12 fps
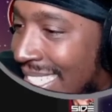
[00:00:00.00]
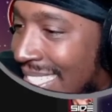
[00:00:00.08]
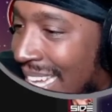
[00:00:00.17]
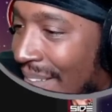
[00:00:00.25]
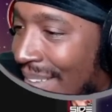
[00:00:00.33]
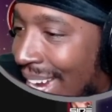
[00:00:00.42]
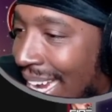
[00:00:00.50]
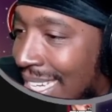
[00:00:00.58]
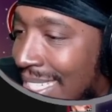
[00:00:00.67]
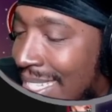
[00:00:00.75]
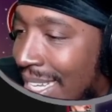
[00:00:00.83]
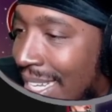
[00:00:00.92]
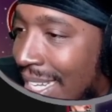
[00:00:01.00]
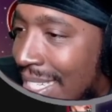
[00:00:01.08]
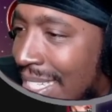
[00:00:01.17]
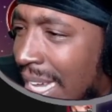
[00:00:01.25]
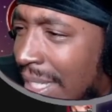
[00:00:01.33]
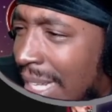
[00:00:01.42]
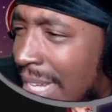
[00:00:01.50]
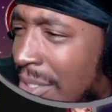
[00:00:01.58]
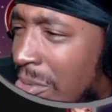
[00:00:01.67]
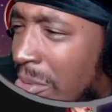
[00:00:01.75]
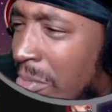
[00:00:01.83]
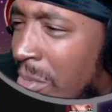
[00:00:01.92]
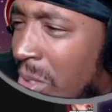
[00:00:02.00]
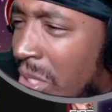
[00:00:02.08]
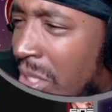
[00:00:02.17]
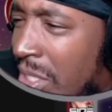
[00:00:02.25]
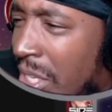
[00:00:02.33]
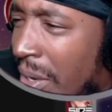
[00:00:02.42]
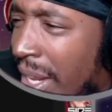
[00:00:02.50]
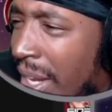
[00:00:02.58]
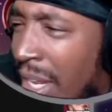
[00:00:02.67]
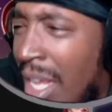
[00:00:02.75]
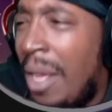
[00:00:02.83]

Simon hide and seek in a set classroom. Donate.